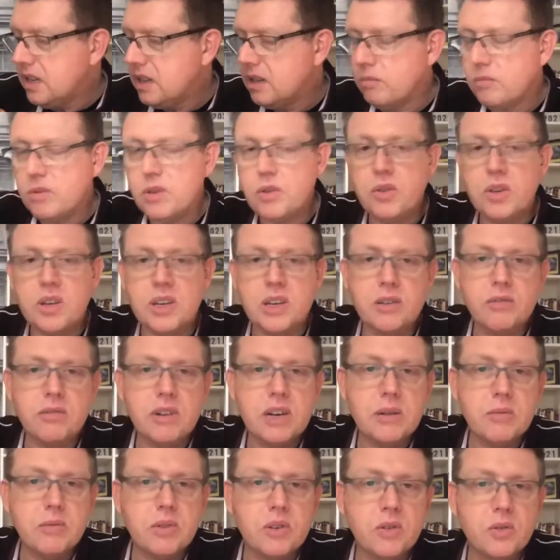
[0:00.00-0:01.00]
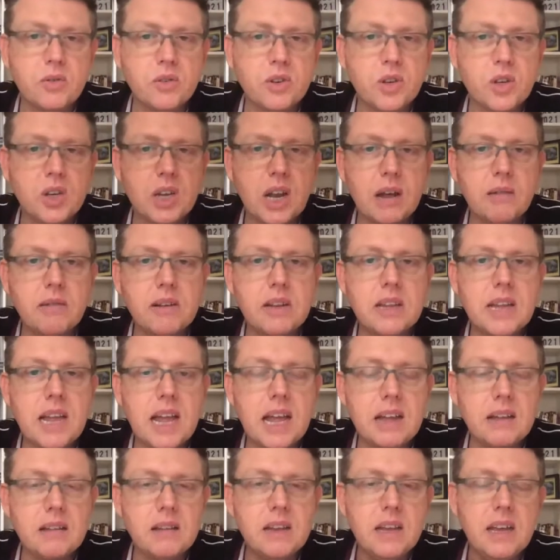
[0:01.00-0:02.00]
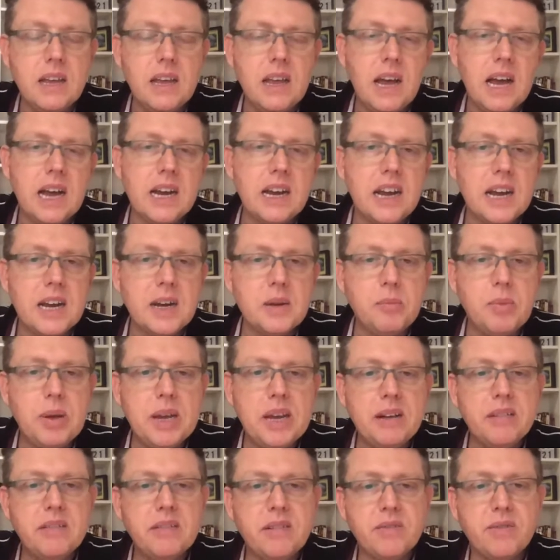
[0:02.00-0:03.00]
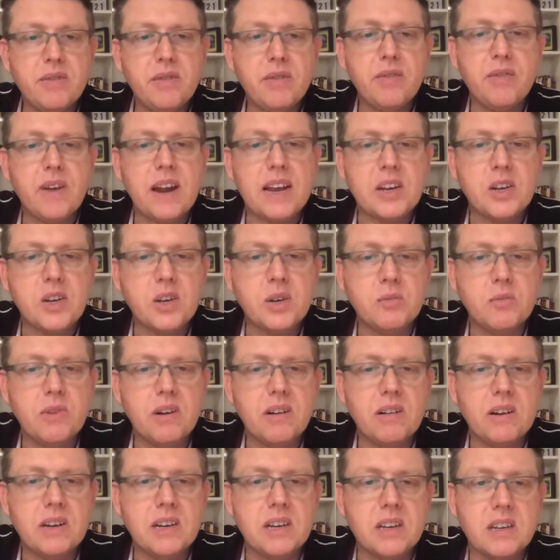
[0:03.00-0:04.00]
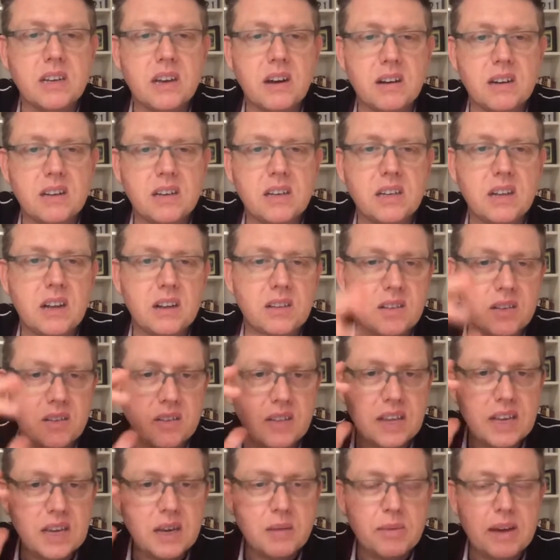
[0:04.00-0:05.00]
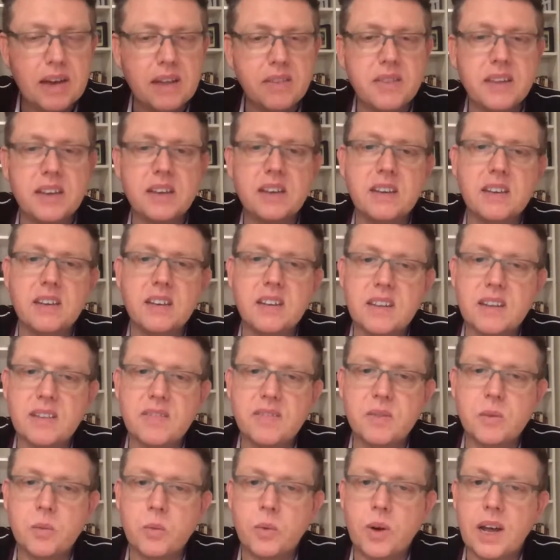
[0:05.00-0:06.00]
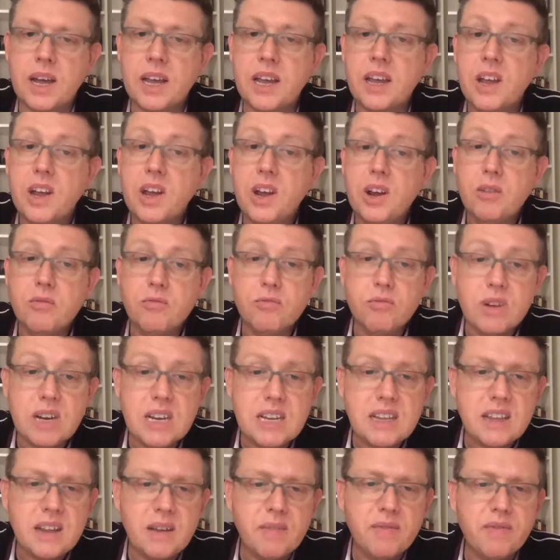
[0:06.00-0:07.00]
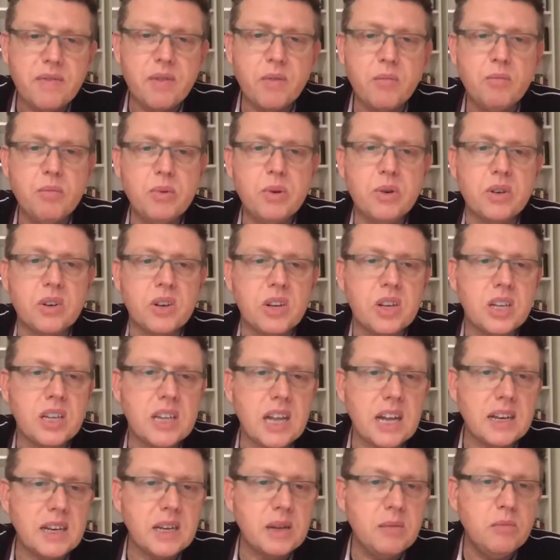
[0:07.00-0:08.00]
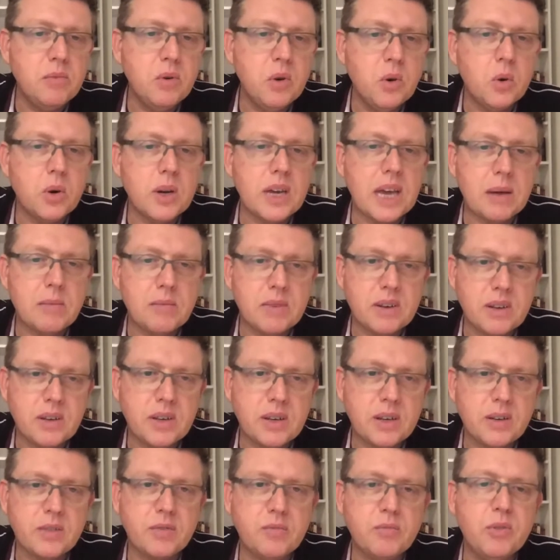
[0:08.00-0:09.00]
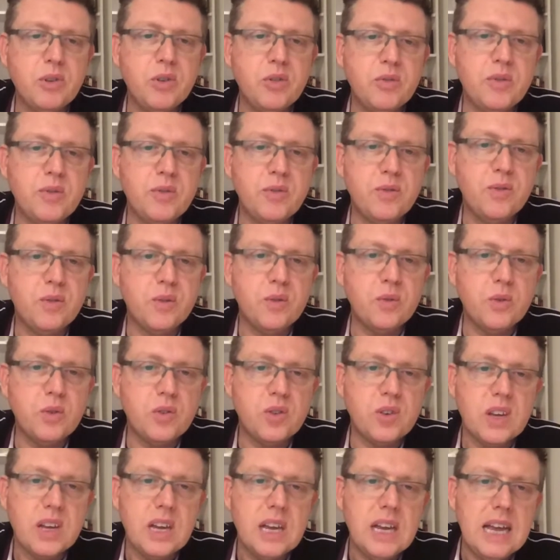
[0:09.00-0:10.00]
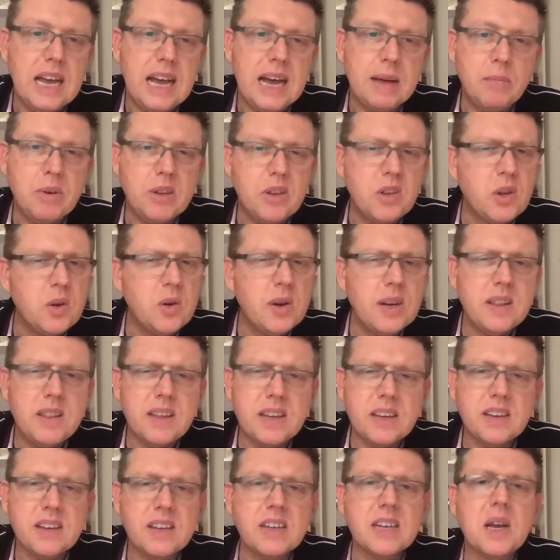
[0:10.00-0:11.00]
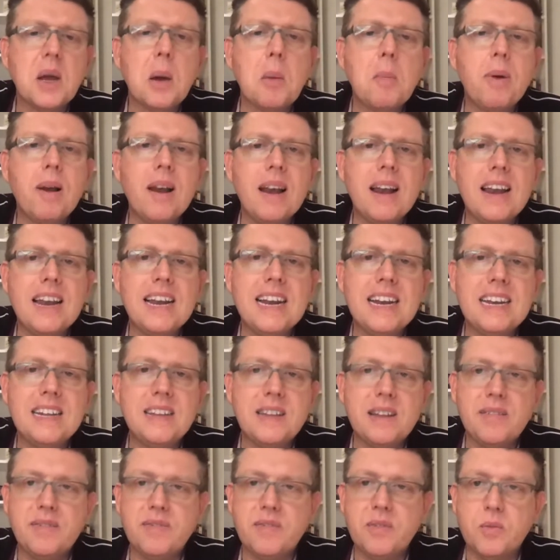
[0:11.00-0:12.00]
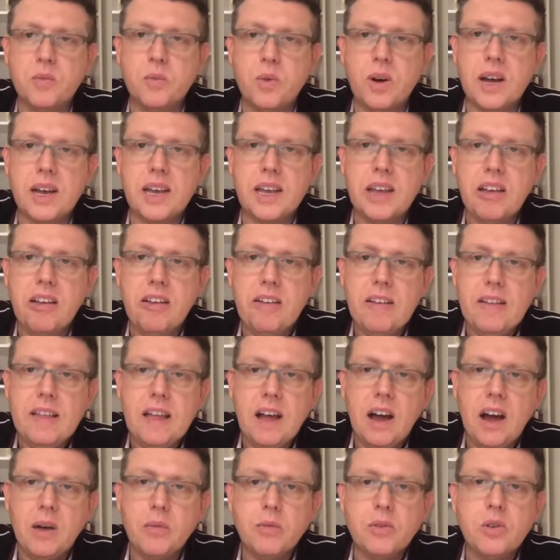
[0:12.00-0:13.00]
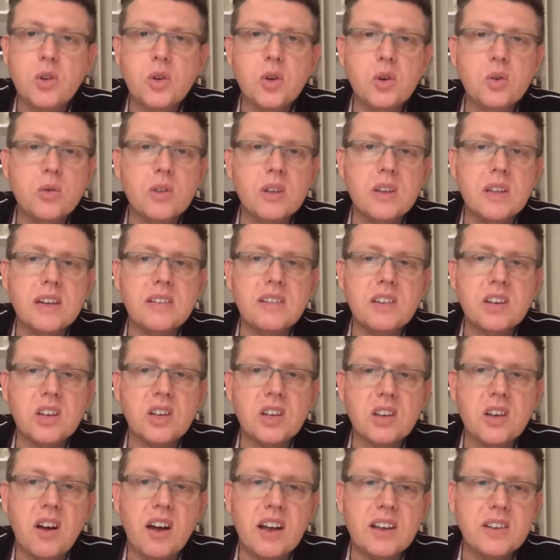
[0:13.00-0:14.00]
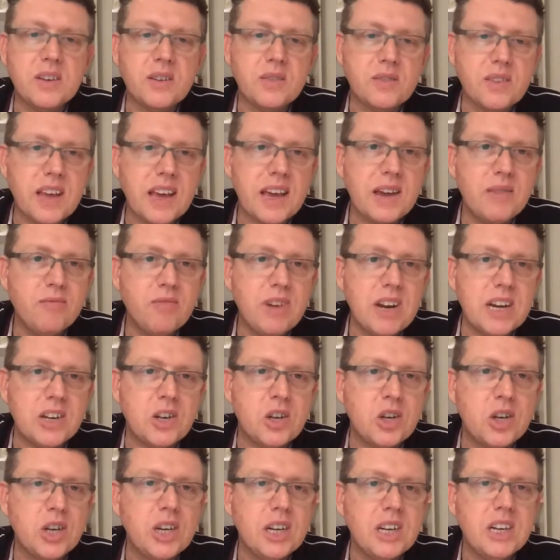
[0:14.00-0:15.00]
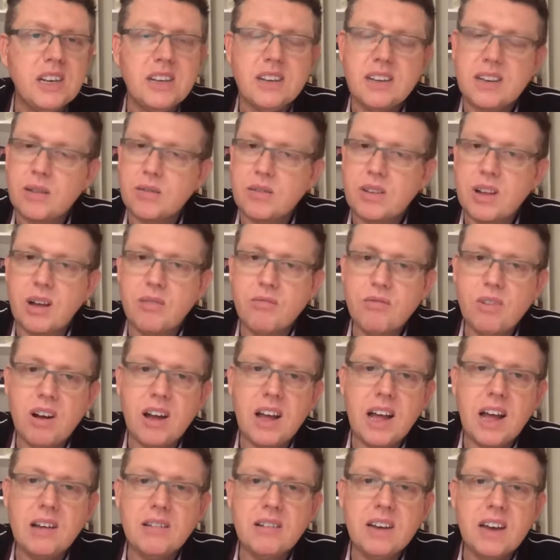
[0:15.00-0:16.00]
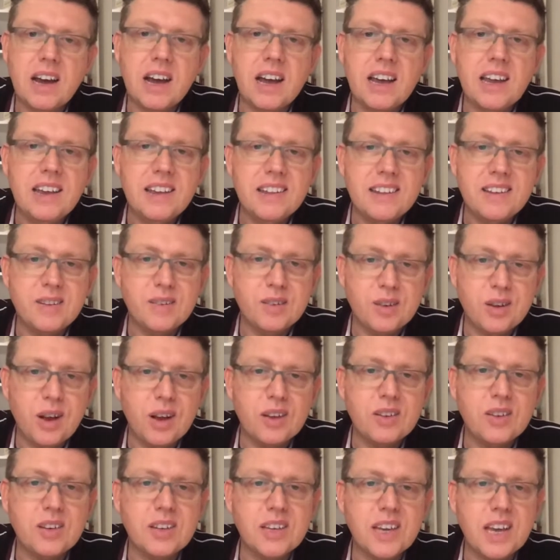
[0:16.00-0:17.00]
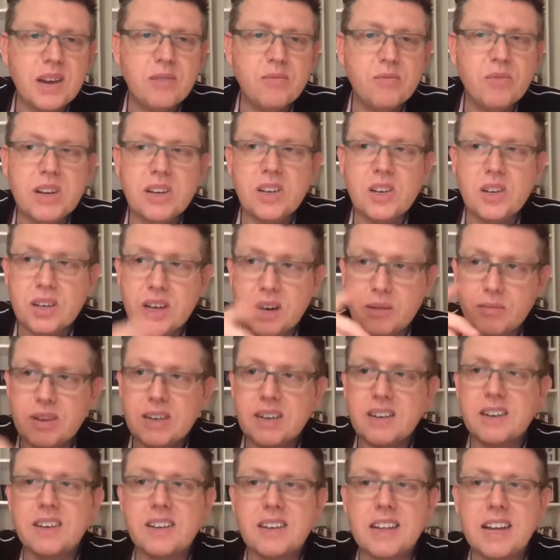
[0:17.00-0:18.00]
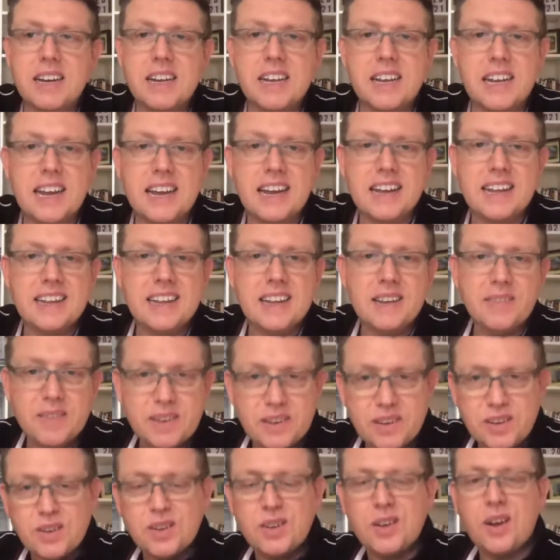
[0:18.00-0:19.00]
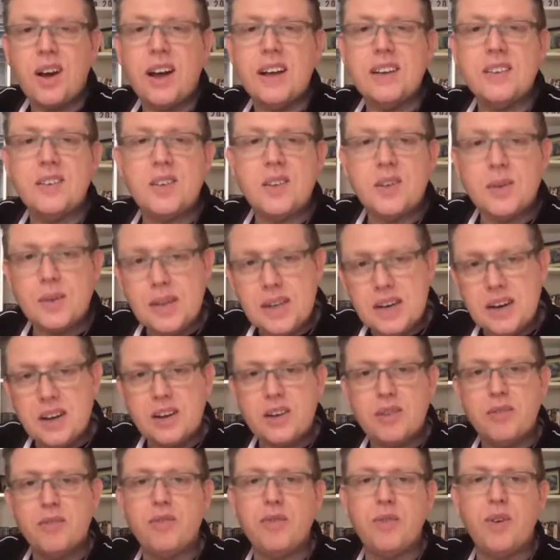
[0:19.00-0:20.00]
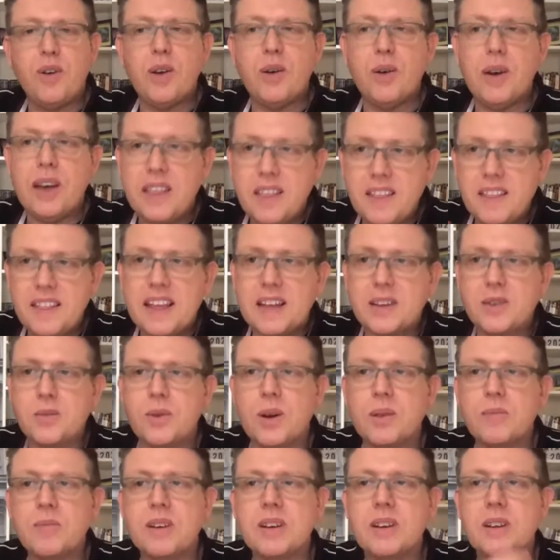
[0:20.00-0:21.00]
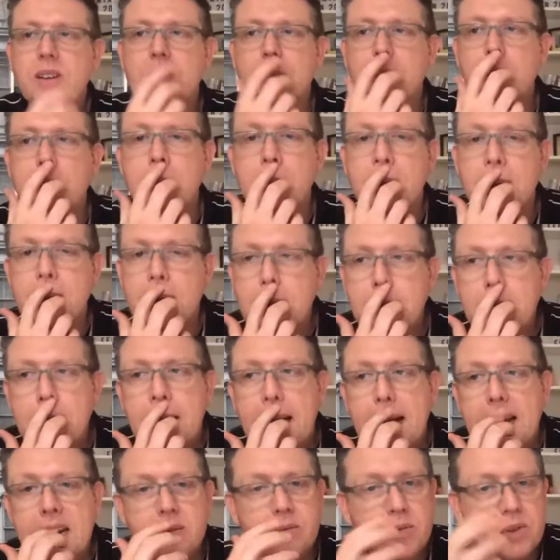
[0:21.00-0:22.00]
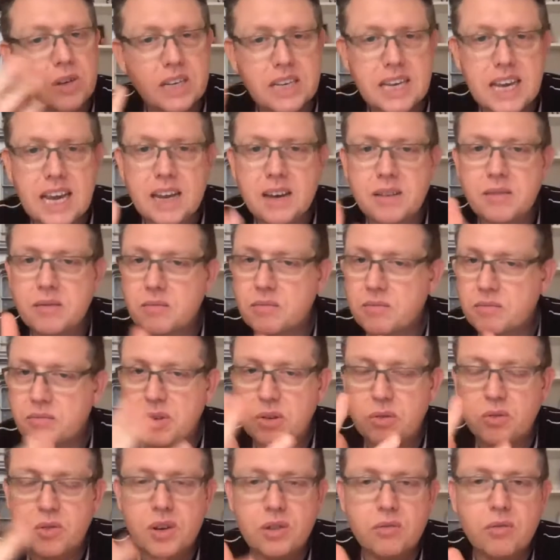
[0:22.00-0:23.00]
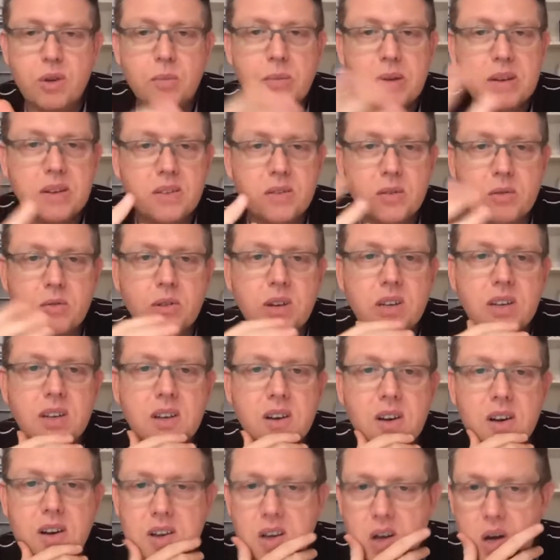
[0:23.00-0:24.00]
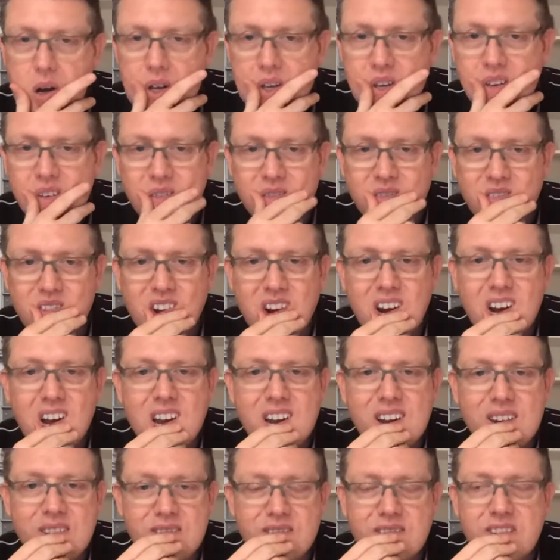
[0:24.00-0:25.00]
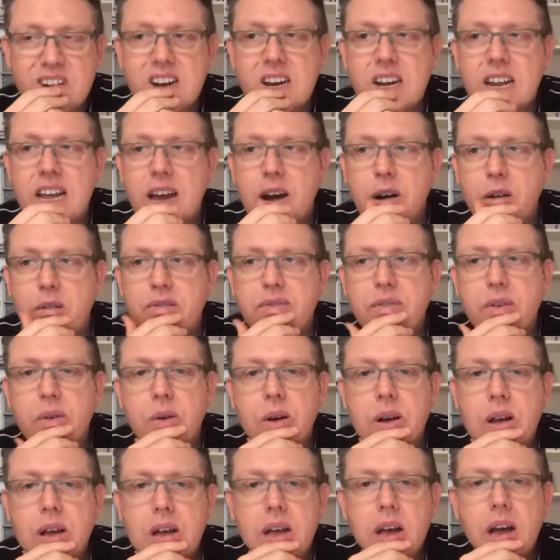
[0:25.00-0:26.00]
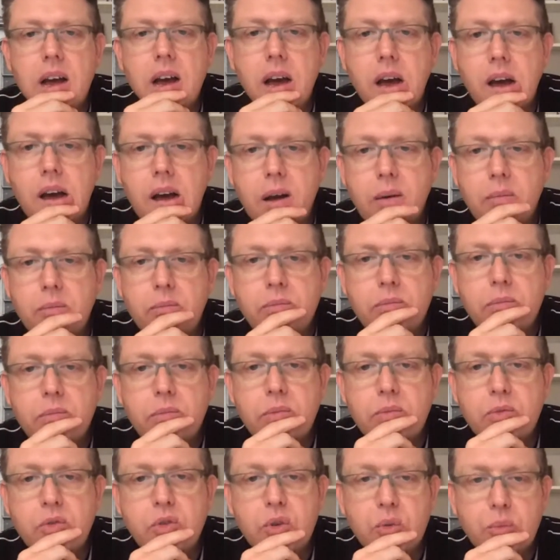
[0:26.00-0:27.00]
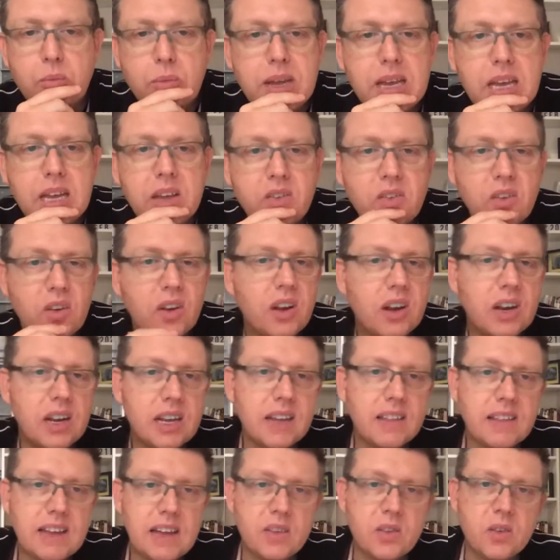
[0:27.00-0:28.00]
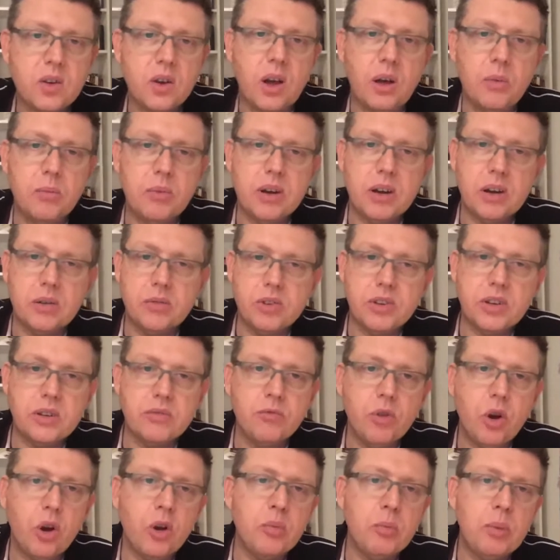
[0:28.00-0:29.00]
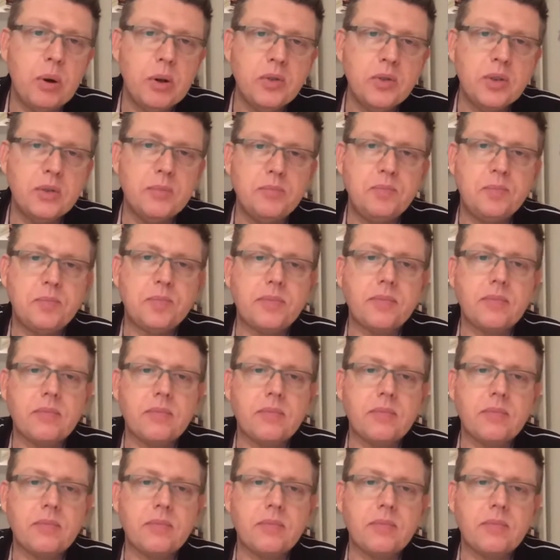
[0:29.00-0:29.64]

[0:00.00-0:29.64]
The music career was sort of slowing down, and I had a period of reflection where I could kind of start to think about things in a different way, read different books, study more, get myself moving forwards, but doing things in a completely different way. I was taught that there's a science of getting rich. So I was like, right, okay, there's a science of getting rich. I'm going to study it. If there's a science to it and I can follow it, then that's what I'm going to do. And it was, again, Proctor, Robbins, all these kind of guys, really, really helpful to me, certainly at that time when I was at rock bottom.